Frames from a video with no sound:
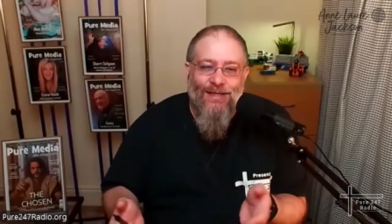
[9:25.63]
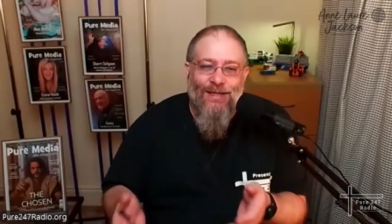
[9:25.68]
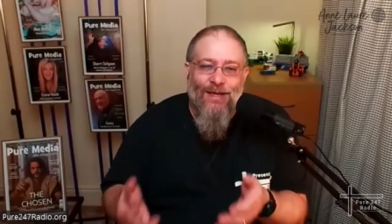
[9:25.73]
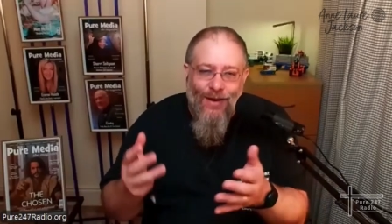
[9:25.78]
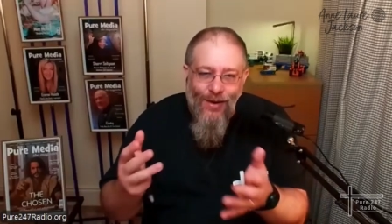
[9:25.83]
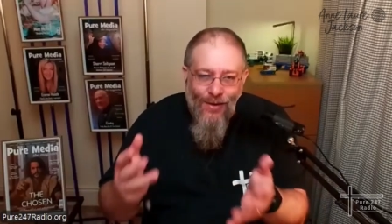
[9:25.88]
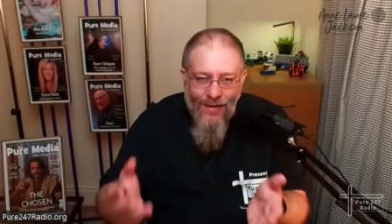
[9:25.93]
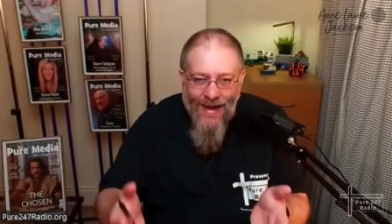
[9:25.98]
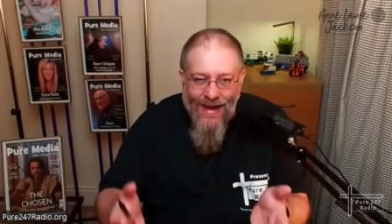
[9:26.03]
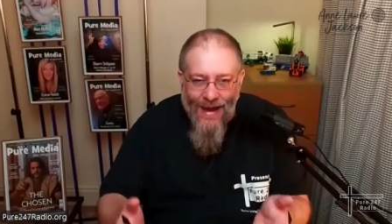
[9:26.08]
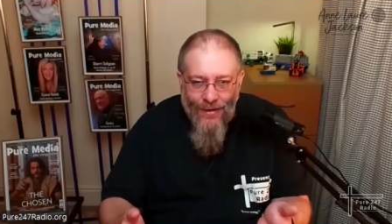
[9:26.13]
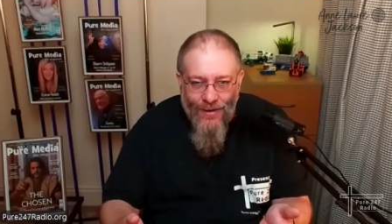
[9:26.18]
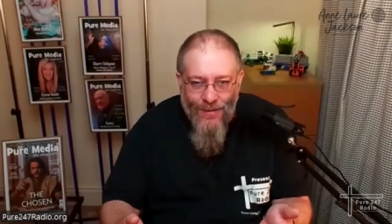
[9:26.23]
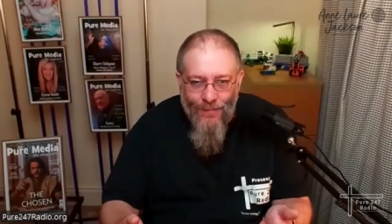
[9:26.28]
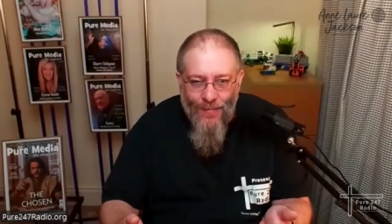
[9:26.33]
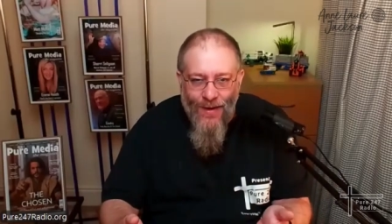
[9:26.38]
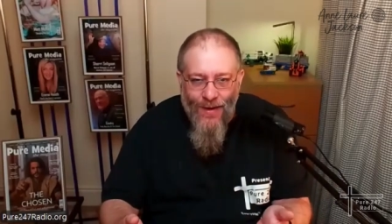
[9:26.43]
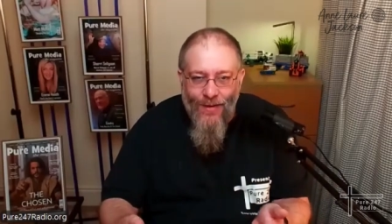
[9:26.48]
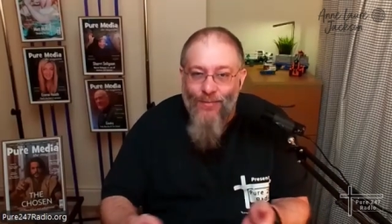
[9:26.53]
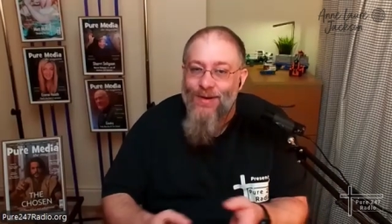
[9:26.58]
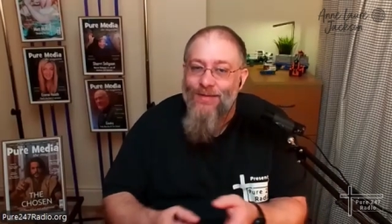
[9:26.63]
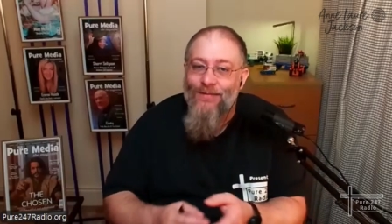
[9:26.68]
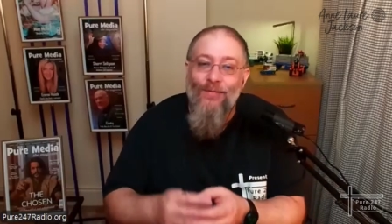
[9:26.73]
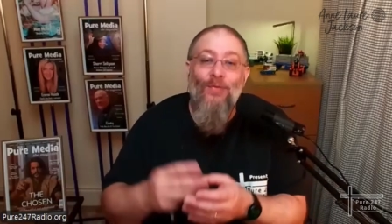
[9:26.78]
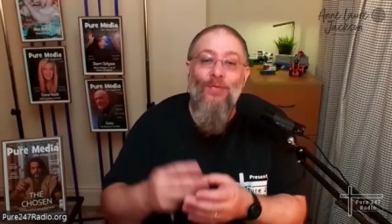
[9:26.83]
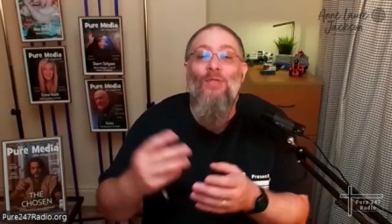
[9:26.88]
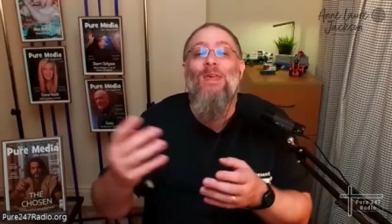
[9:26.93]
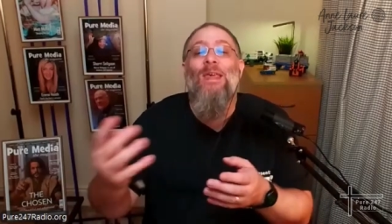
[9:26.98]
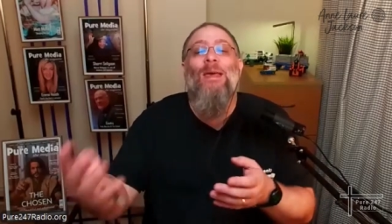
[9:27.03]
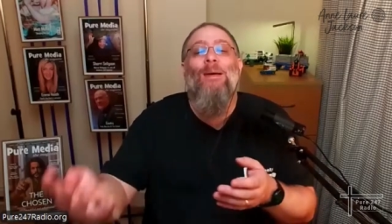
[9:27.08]
She can't get on a boat or even
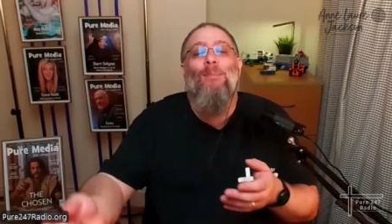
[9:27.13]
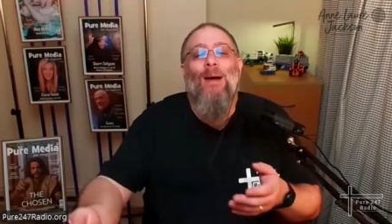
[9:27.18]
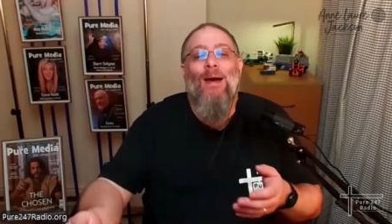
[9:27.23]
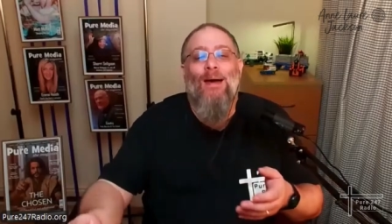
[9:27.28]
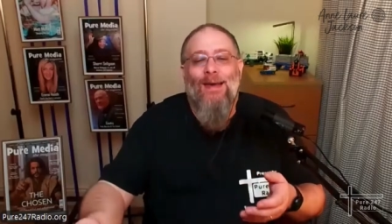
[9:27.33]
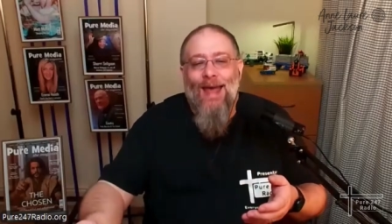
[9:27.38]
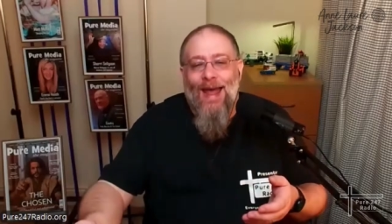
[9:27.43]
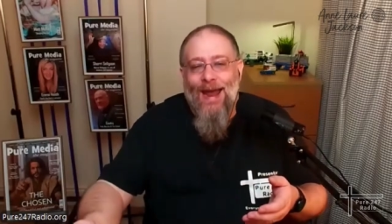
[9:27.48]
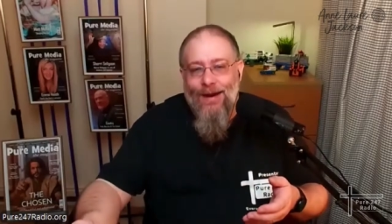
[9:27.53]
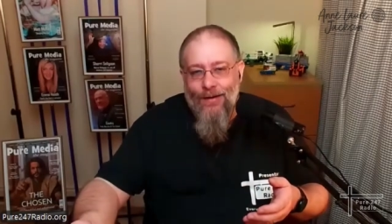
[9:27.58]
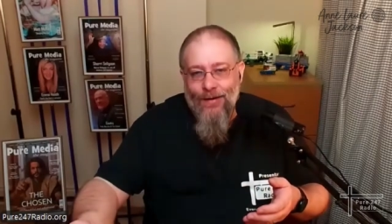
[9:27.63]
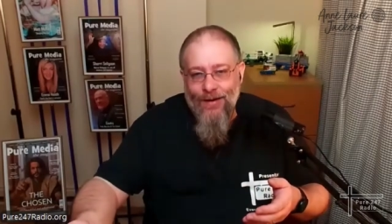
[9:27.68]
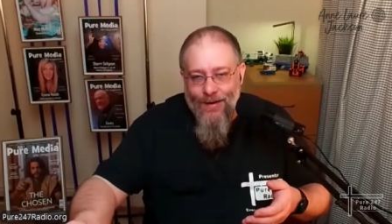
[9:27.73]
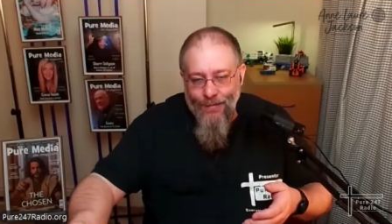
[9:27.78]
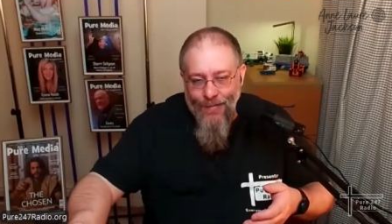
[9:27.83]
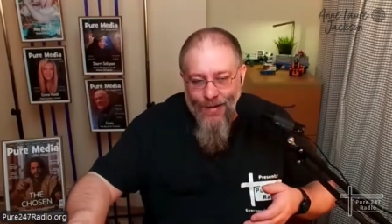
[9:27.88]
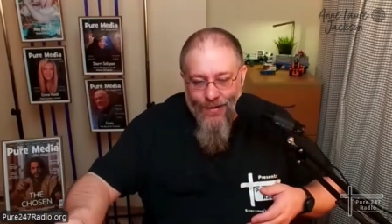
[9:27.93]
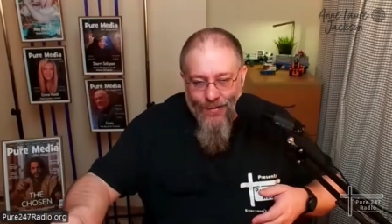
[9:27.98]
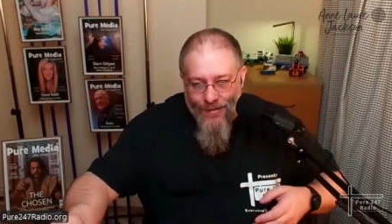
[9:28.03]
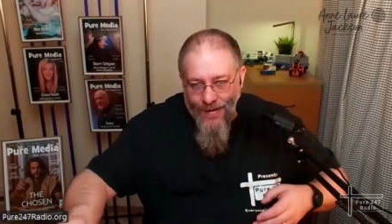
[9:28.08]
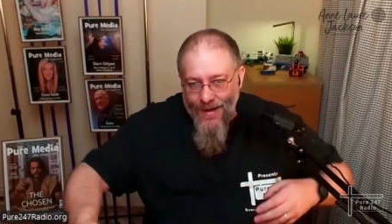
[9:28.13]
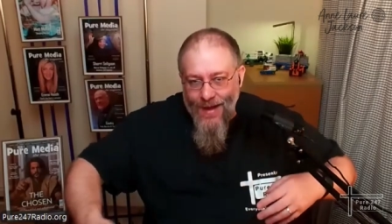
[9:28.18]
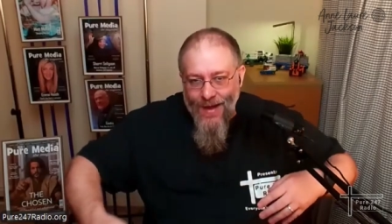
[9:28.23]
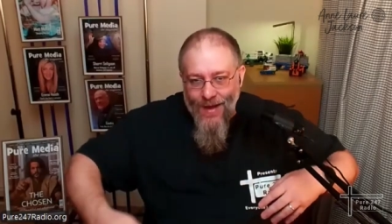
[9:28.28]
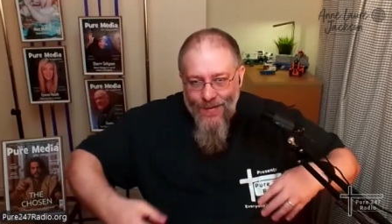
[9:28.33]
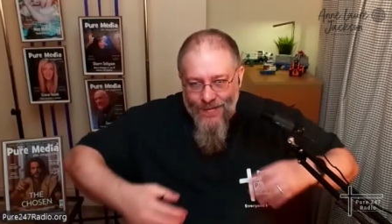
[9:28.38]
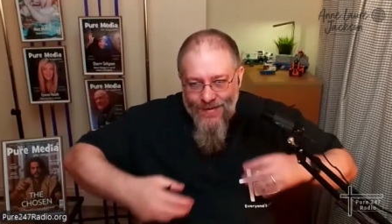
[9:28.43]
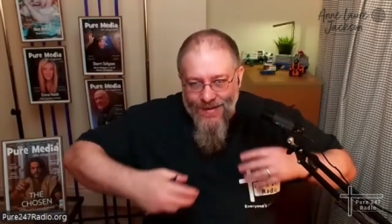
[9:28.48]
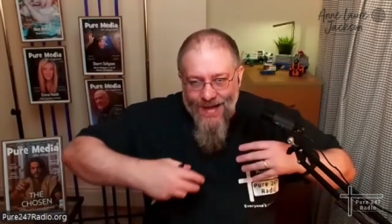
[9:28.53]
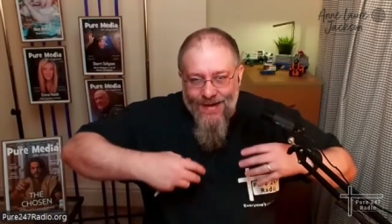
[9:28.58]
think about getting on a boat
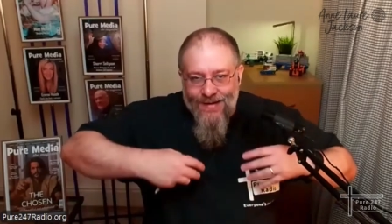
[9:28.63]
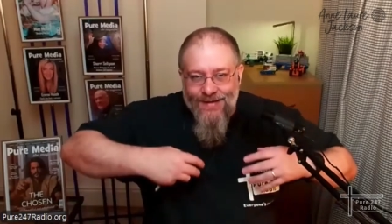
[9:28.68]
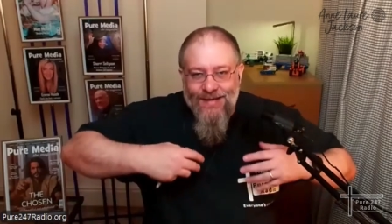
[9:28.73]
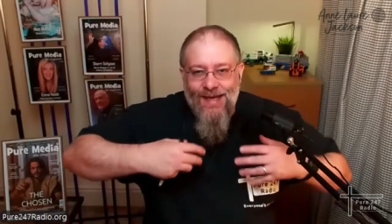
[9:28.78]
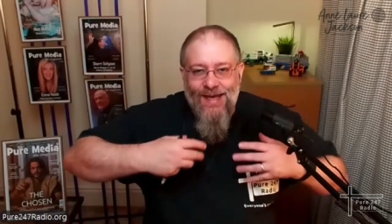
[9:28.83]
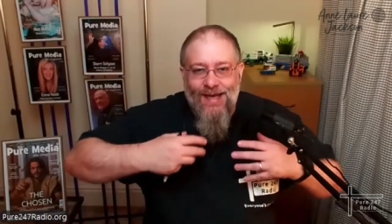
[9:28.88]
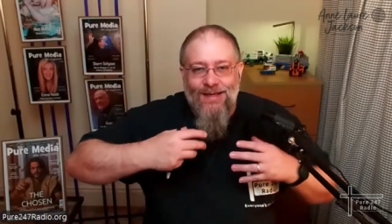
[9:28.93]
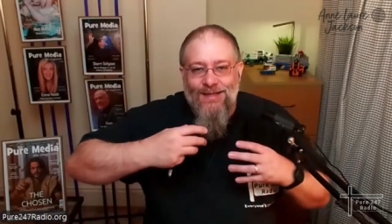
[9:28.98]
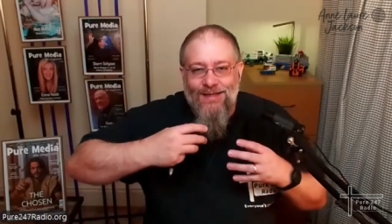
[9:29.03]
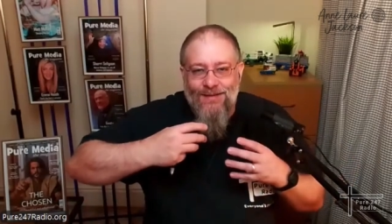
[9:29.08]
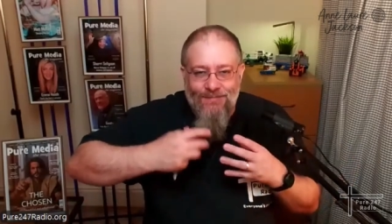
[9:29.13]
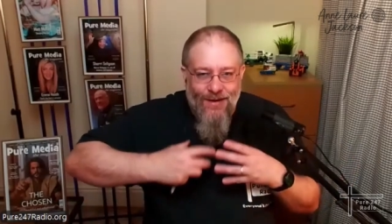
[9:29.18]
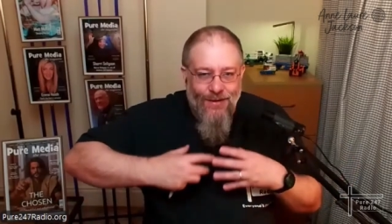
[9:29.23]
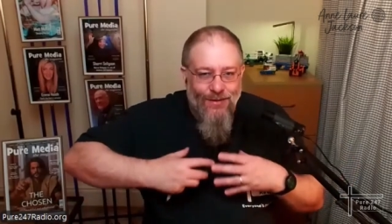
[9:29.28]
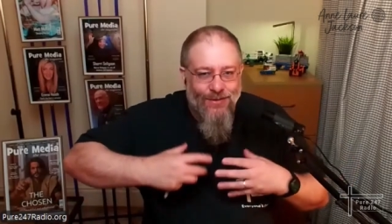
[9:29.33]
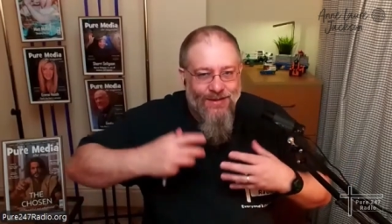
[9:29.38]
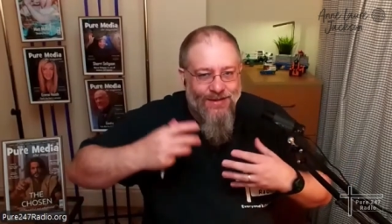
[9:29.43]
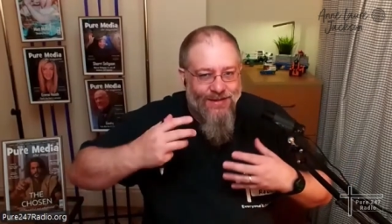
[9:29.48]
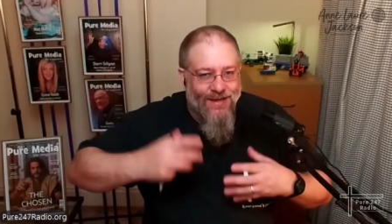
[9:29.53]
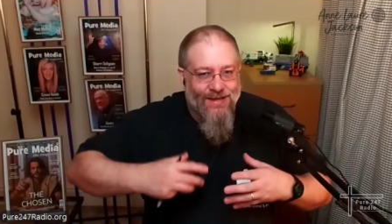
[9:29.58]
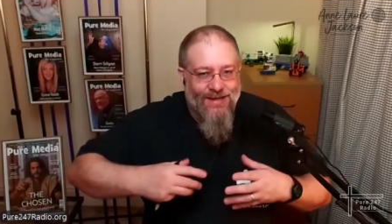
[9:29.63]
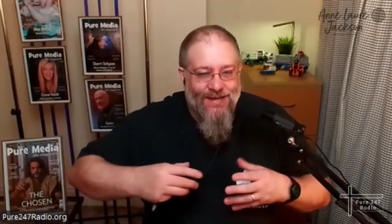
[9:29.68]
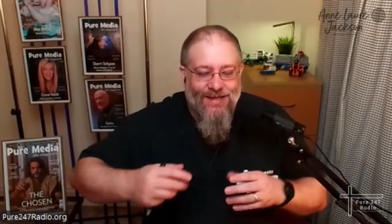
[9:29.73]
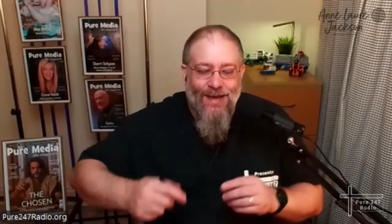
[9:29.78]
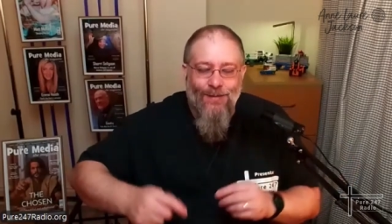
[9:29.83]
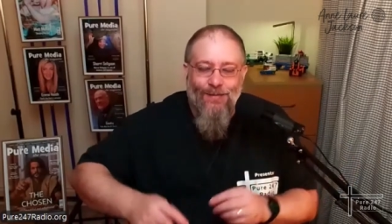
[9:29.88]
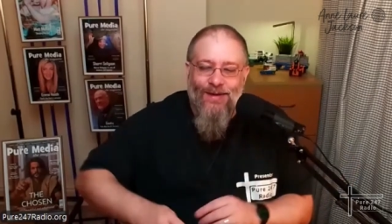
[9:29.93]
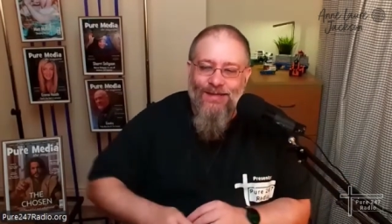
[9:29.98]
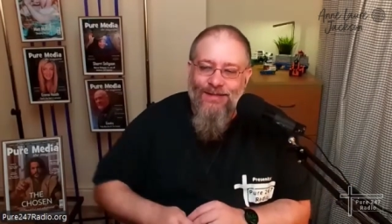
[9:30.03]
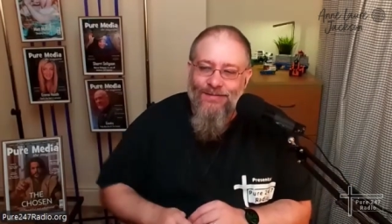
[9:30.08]
without taking some motion sickness
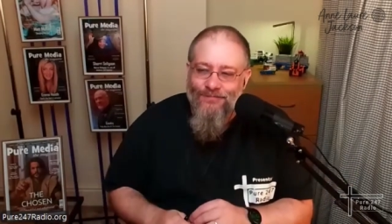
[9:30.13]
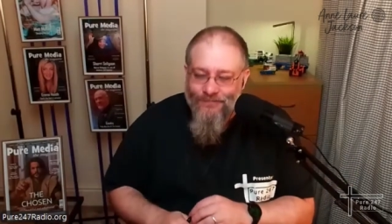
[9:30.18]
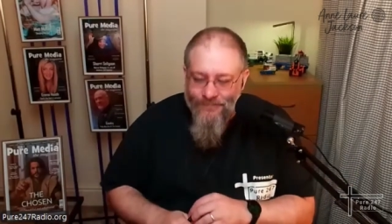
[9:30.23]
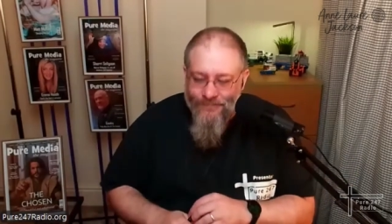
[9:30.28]
tablets.